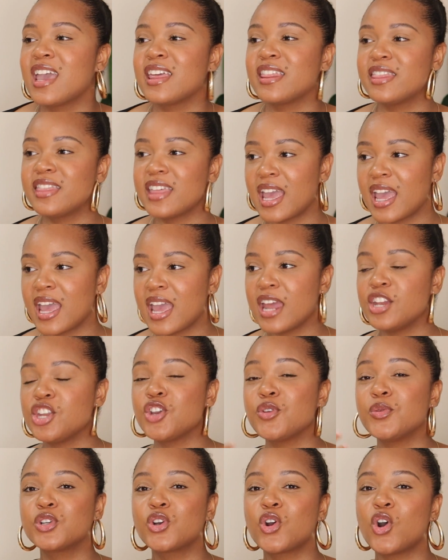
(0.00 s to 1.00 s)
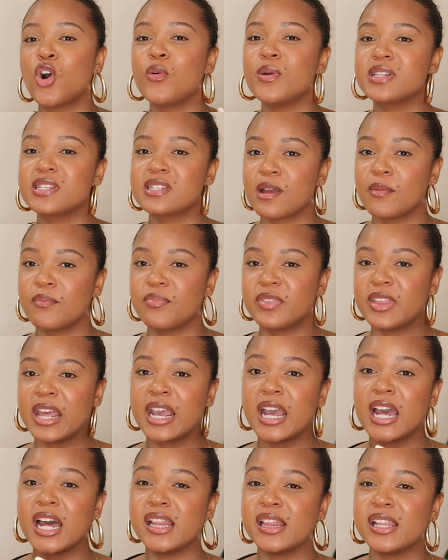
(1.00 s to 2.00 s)
then you would go with
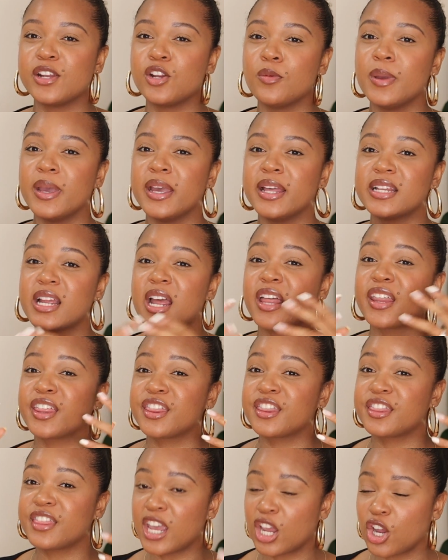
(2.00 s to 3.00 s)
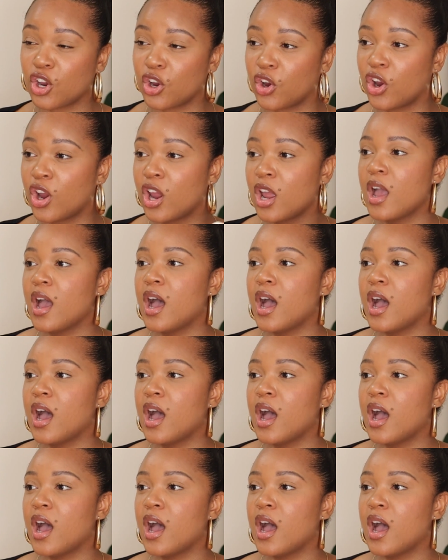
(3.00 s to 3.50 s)
something a little bit thicker.